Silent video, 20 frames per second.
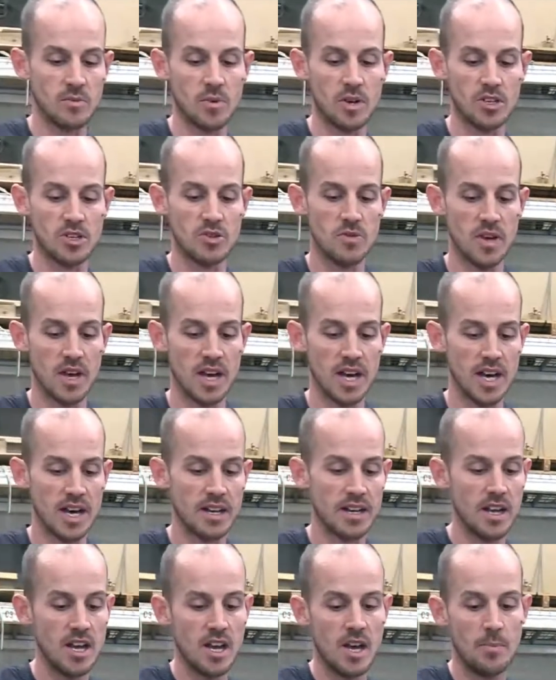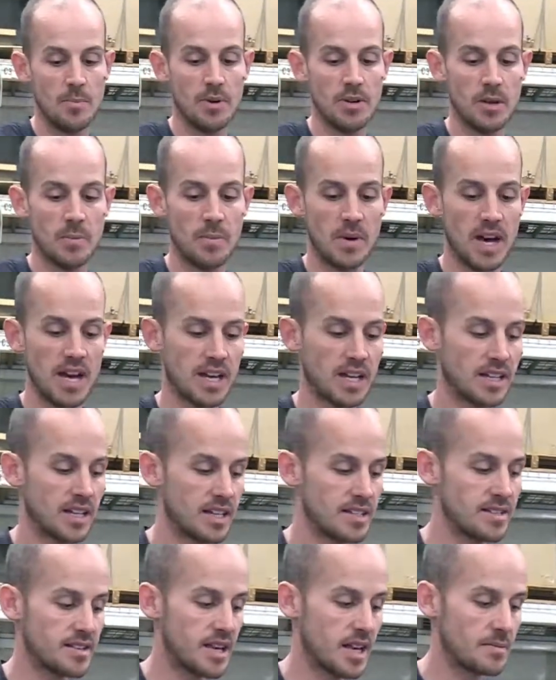what you had, put it back in
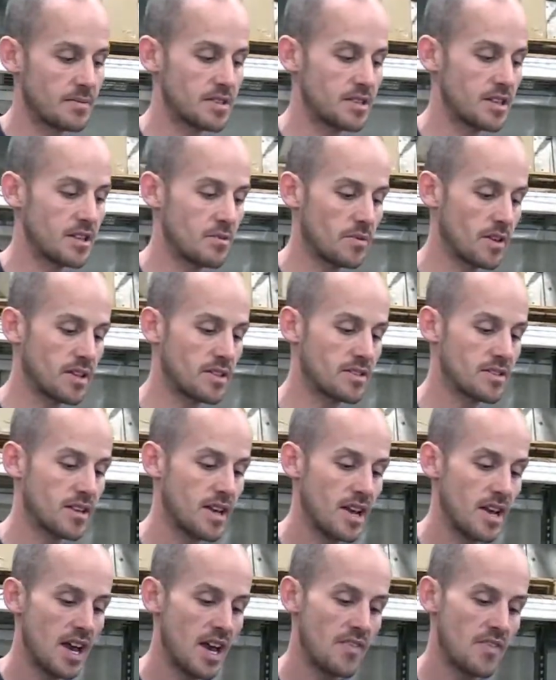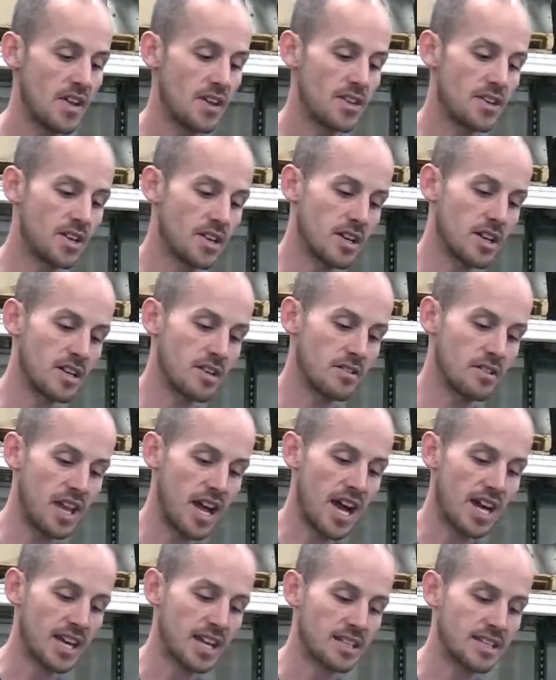that same sequence, and then you're going to
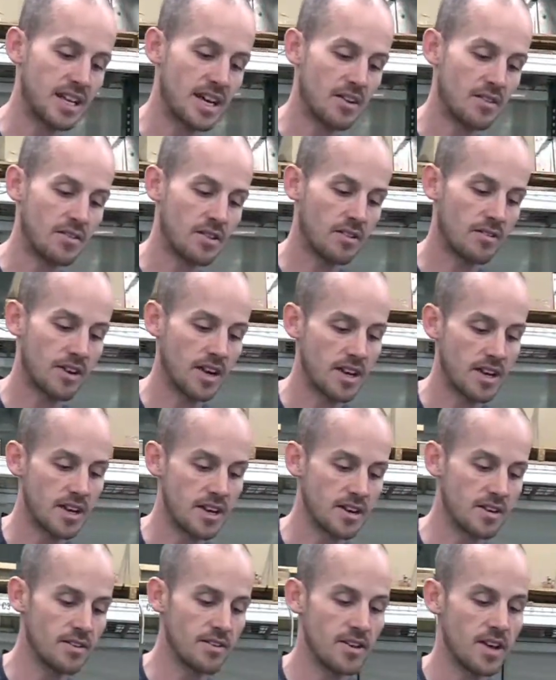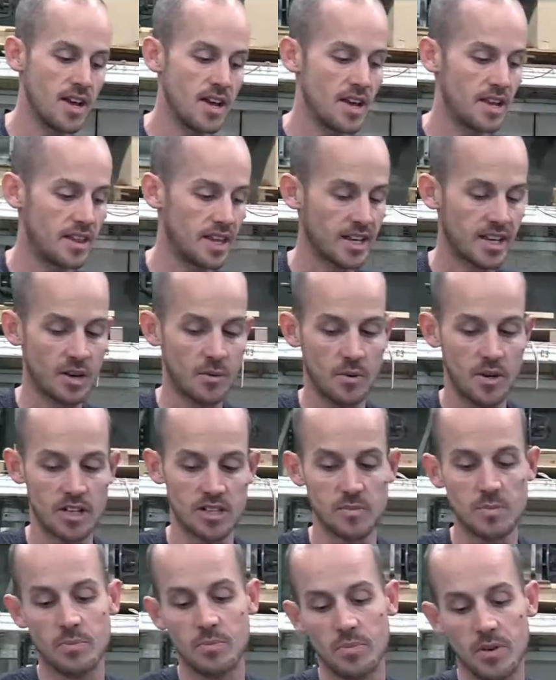lock it down right here like it was
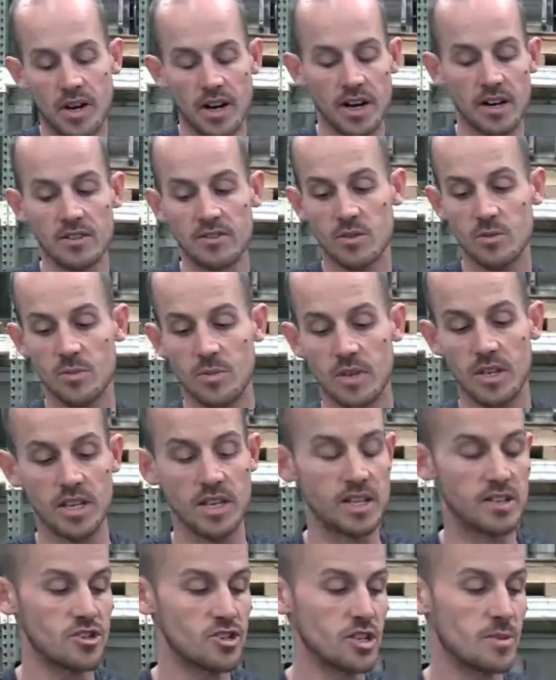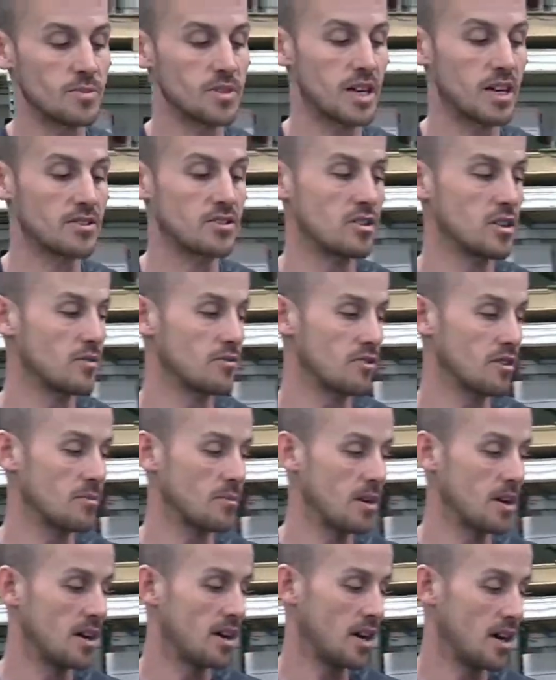prior to being shipped out to you from
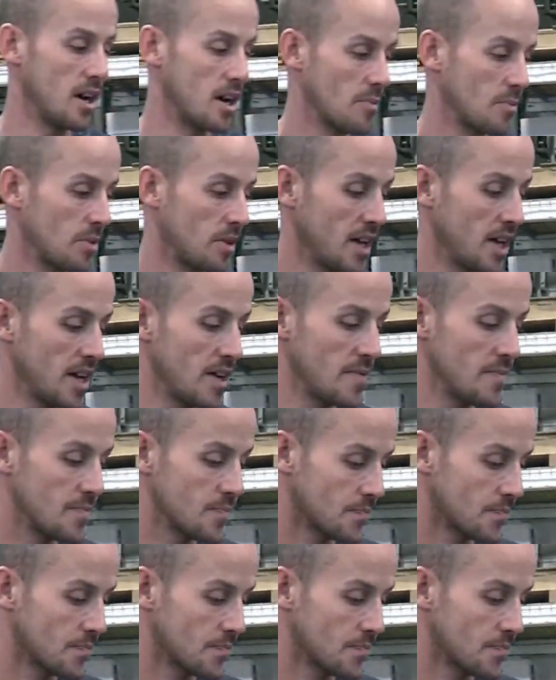our plant.